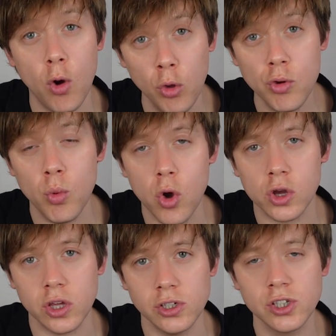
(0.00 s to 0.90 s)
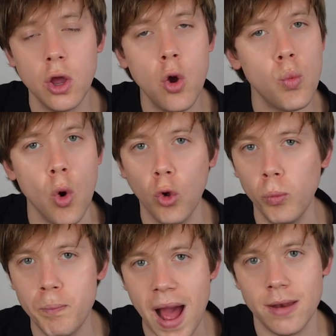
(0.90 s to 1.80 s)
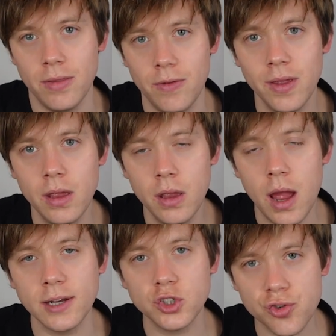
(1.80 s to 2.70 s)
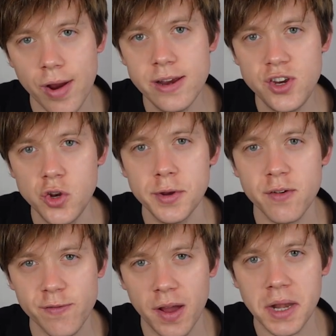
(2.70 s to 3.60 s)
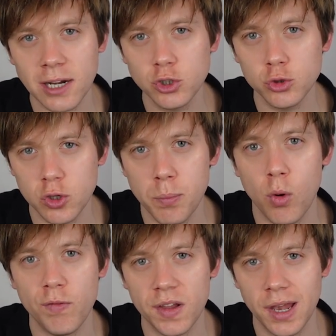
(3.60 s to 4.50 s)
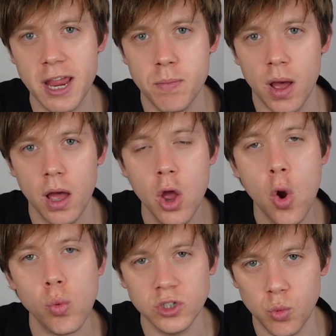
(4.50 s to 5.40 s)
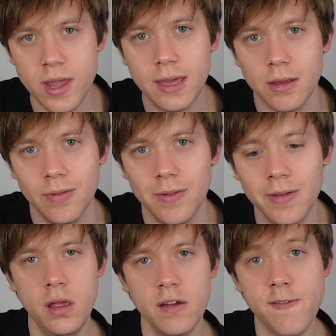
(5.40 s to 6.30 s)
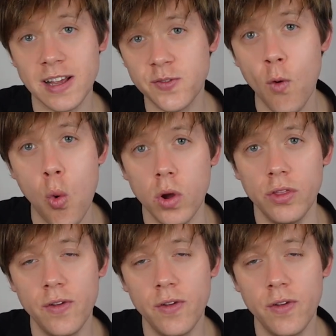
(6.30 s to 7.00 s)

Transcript: other workers were all banned, and trade union financial support for Labour was weakened. Fast forward.